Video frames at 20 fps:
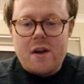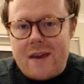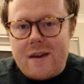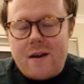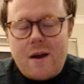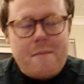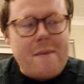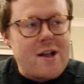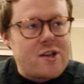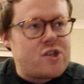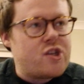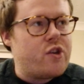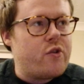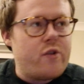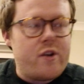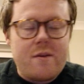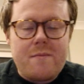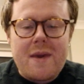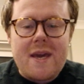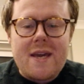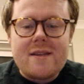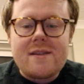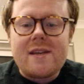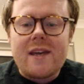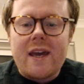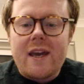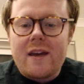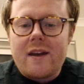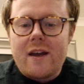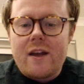Imagine you're in a
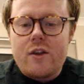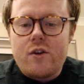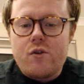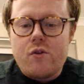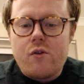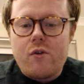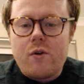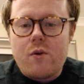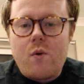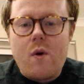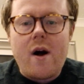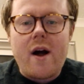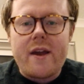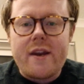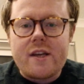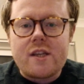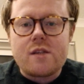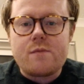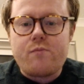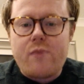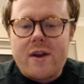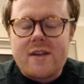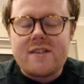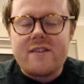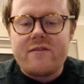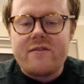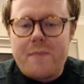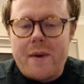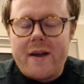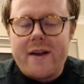meeting and you're quite an
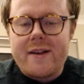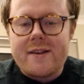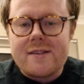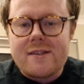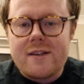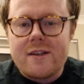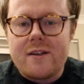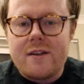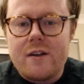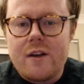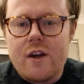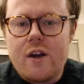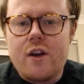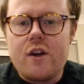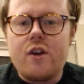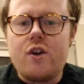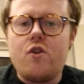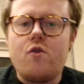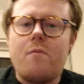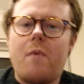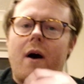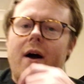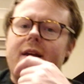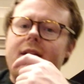expressive person. You might